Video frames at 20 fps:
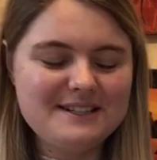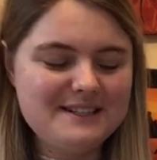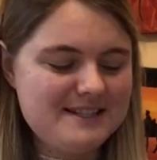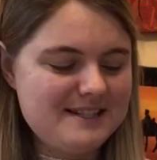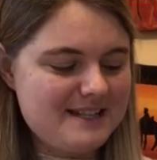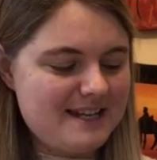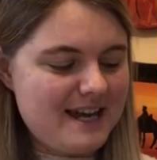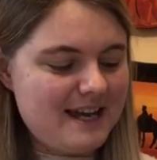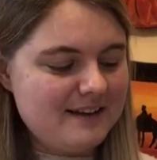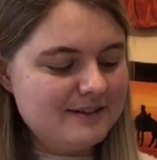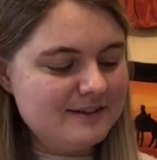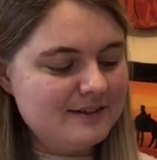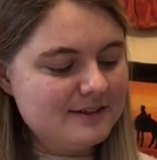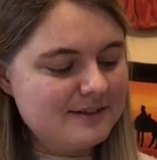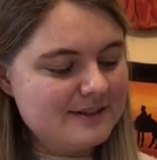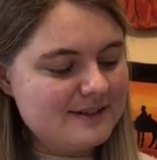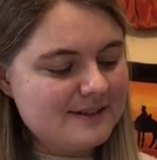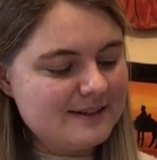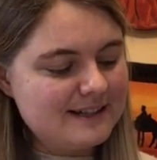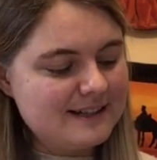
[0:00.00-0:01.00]
scale
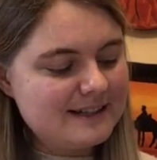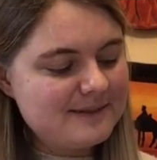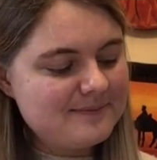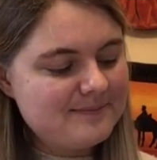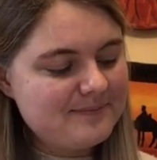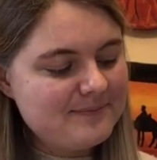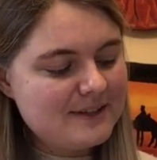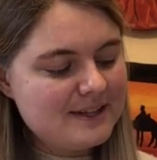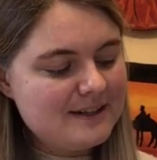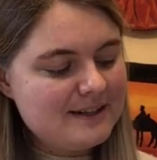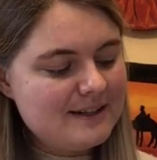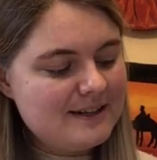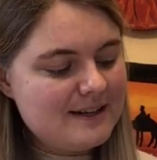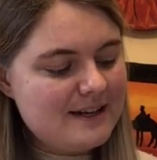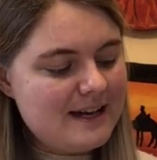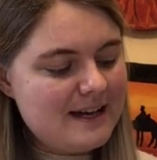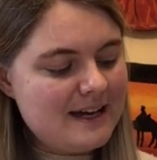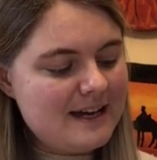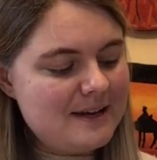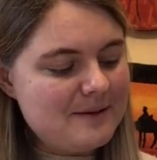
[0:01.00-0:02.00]
looks like.
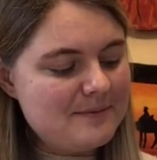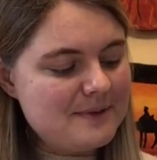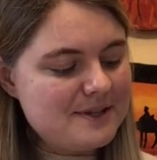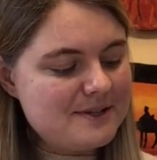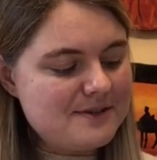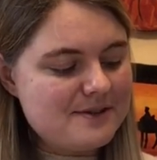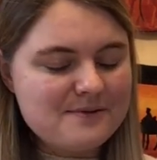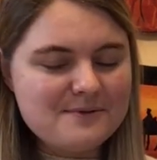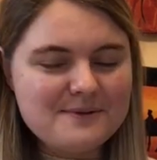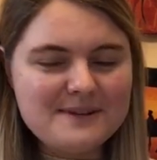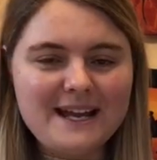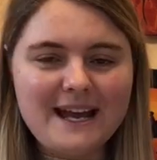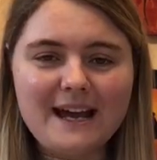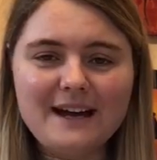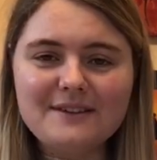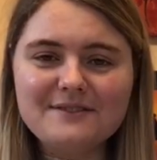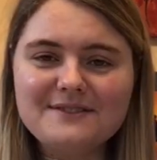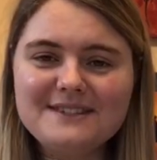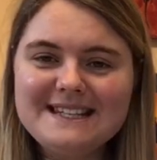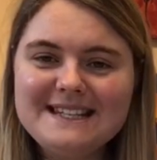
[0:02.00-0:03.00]
So we
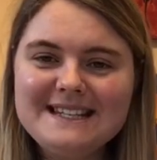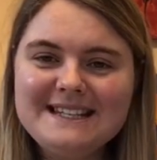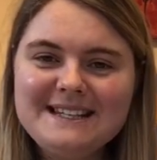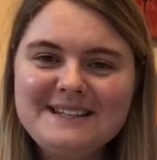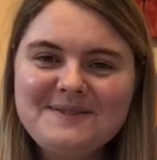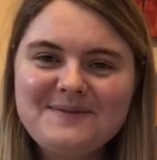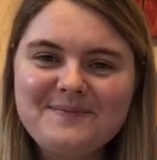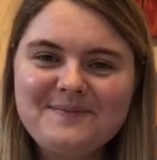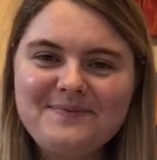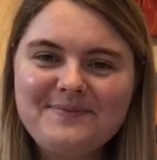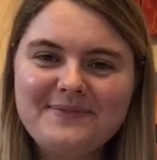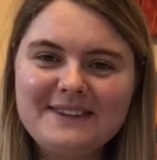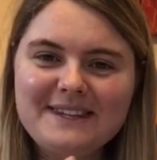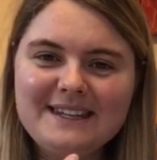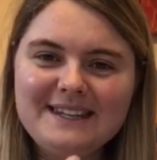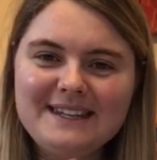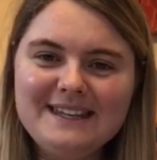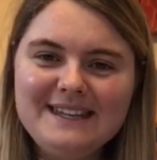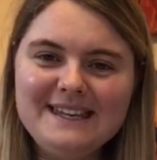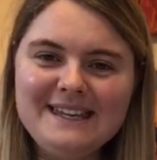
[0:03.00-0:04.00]
have D,
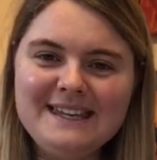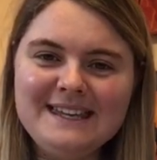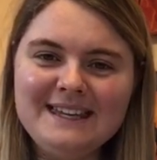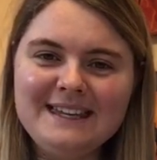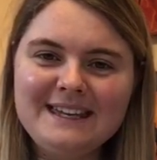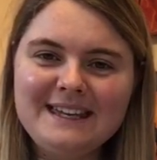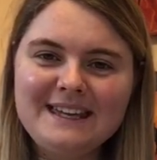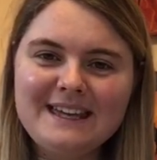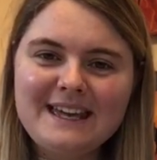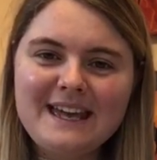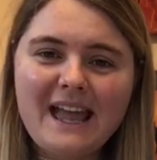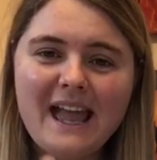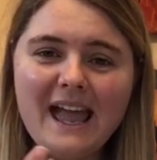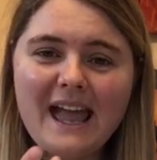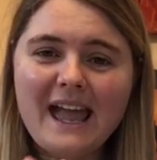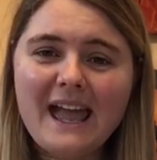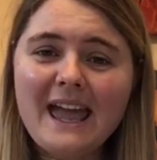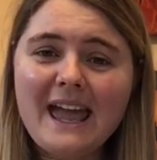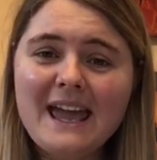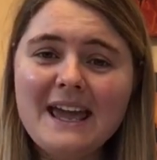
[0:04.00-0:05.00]
E,
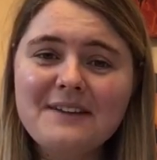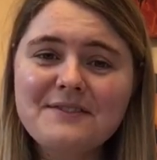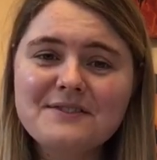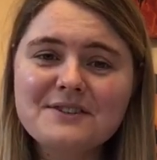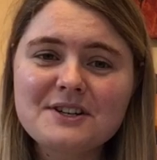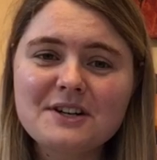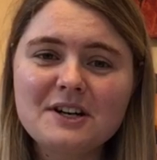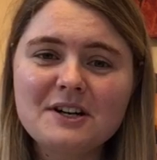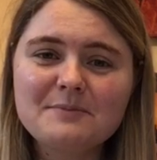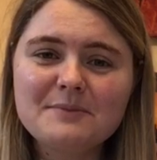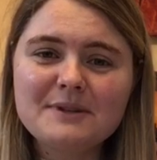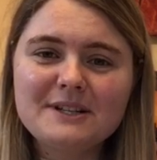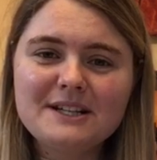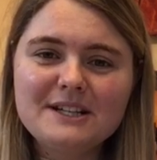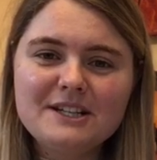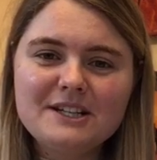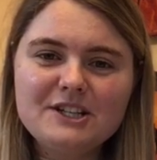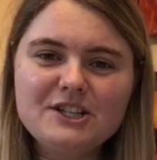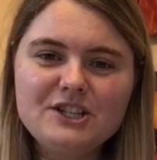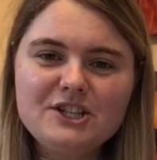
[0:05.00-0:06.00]
F sharp,
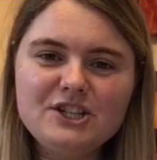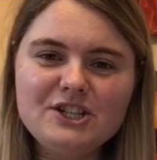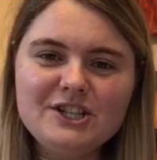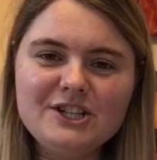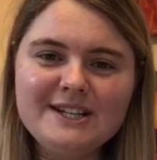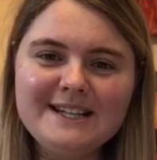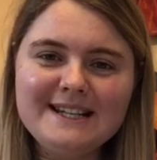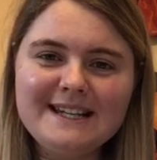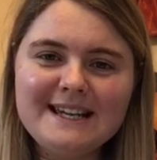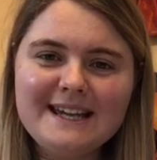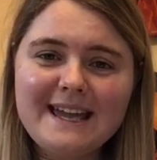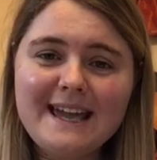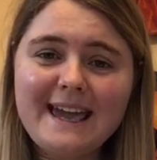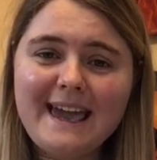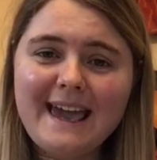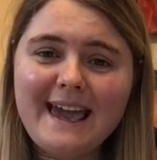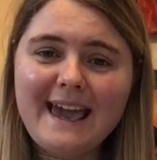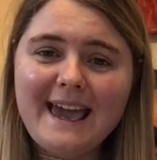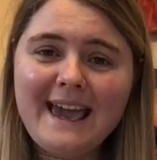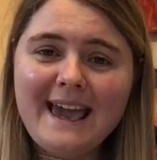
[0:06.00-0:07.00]
G,
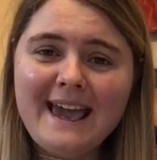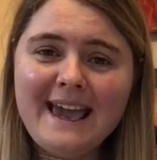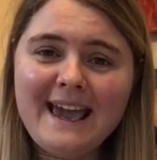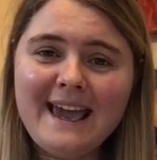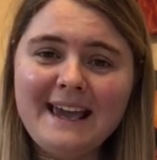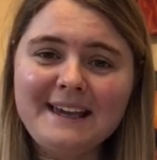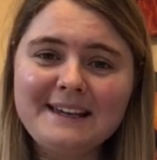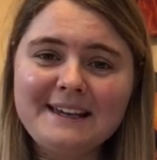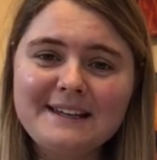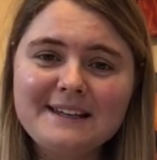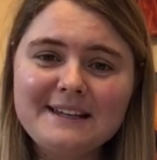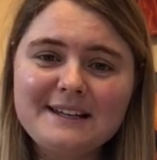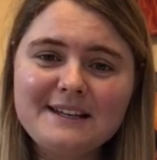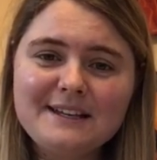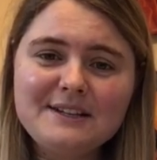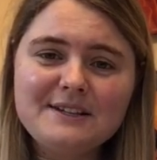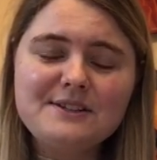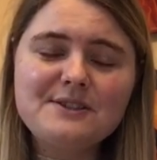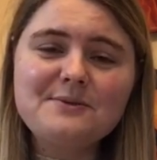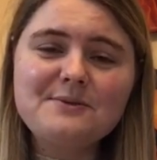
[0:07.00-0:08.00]
A.
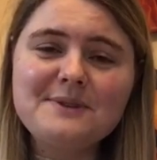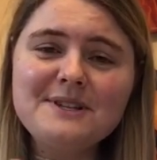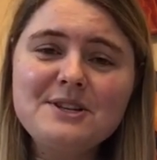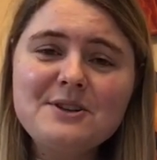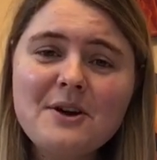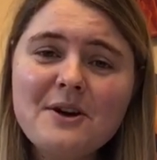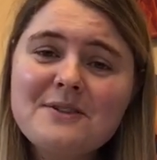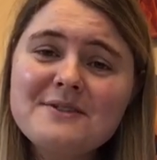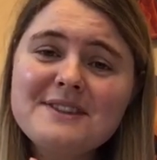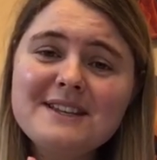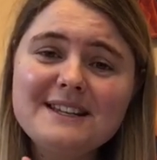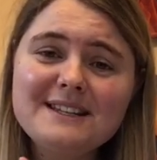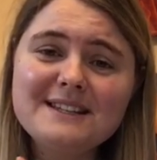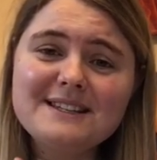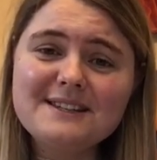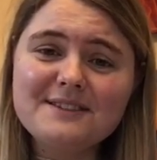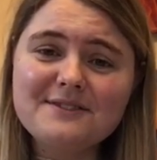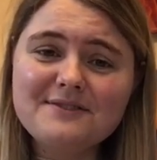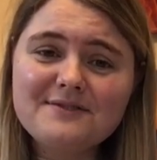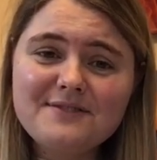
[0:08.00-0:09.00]
So we know that it's
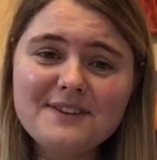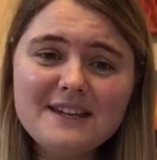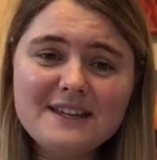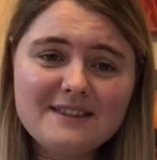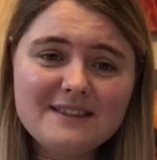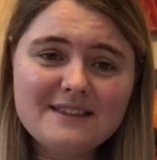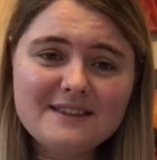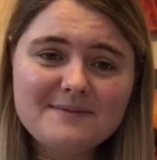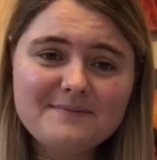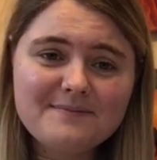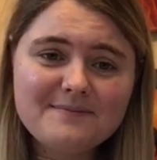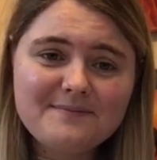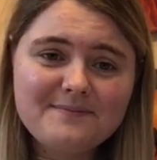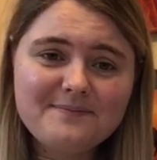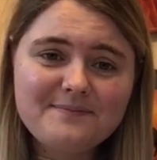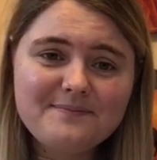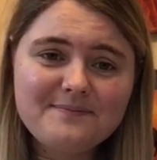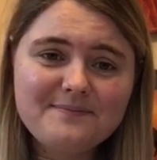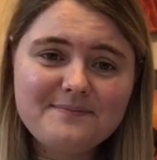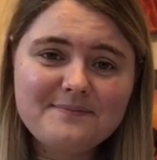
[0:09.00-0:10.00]
a fifth,
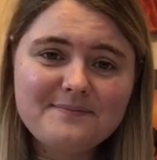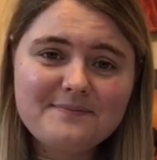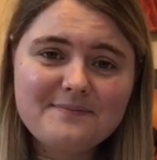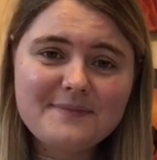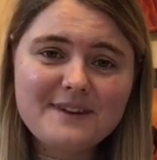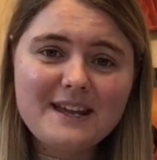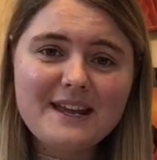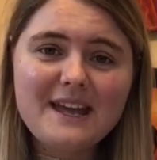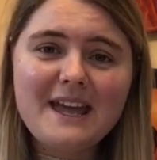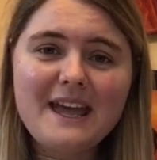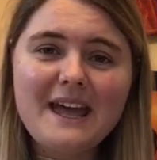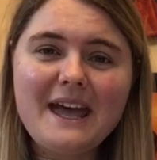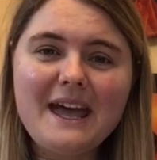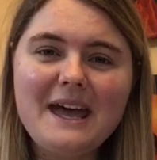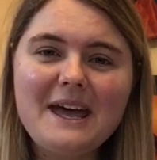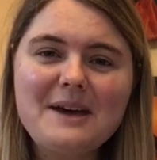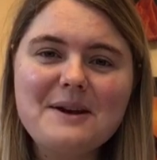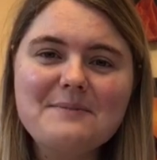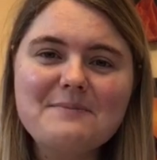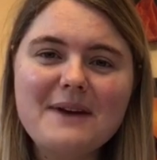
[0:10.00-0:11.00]

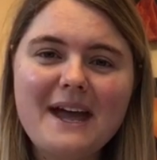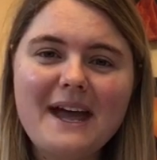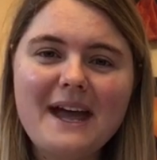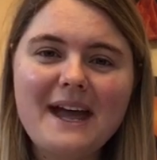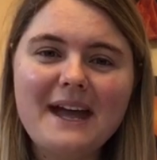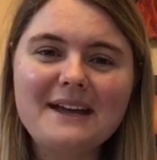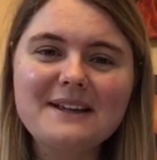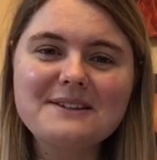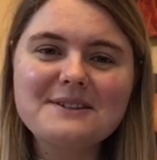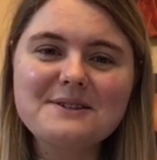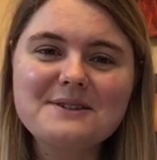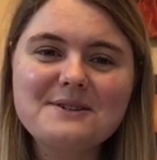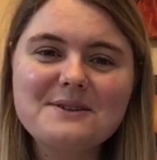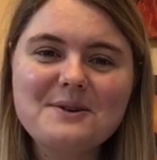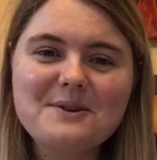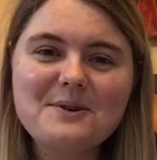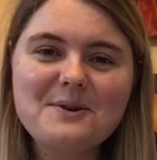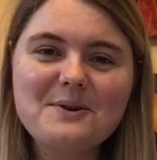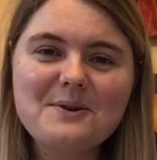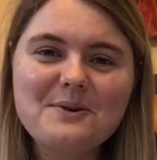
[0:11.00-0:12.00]
and
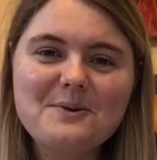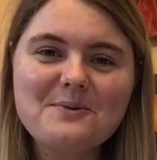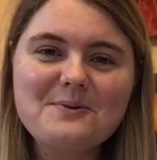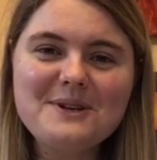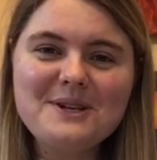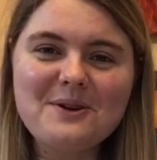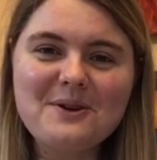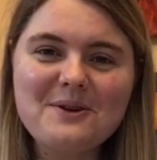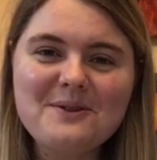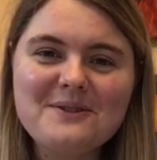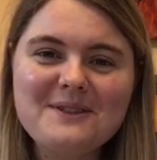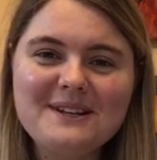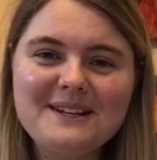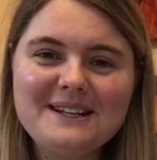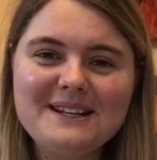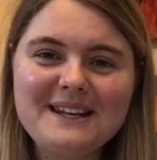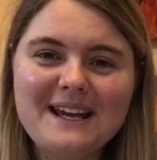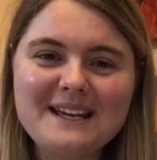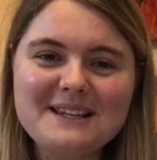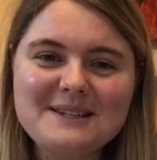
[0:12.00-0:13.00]
we know that it
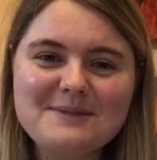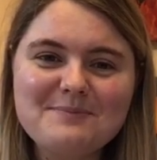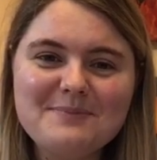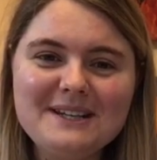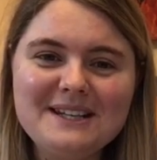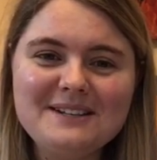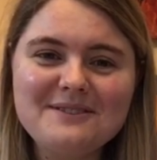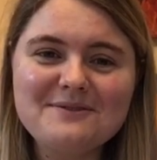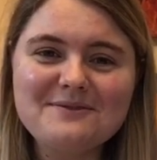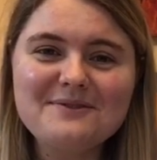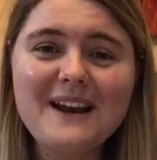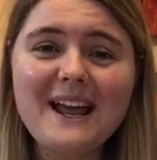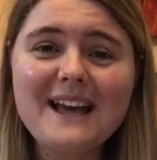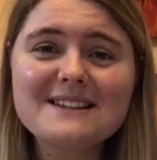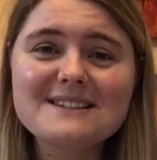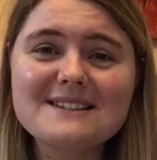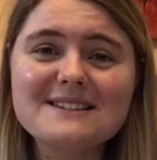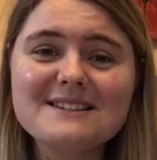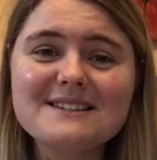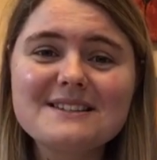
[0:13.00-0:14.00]
has been
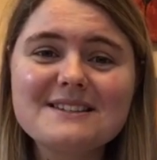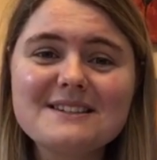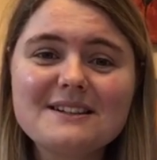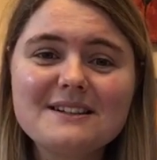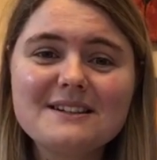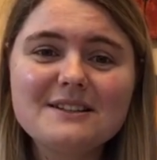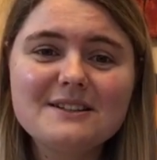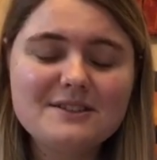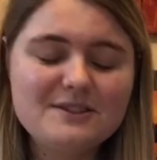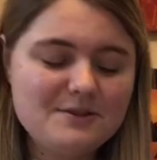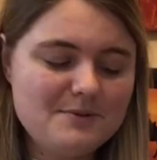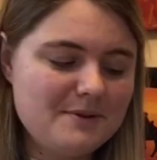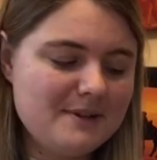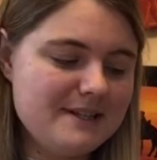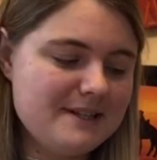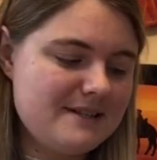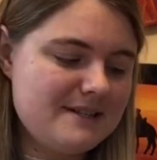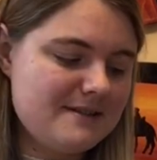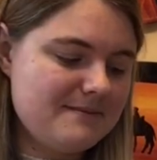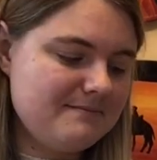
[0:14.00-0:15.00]
flattened
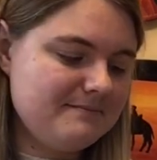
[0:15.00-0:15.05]
twice.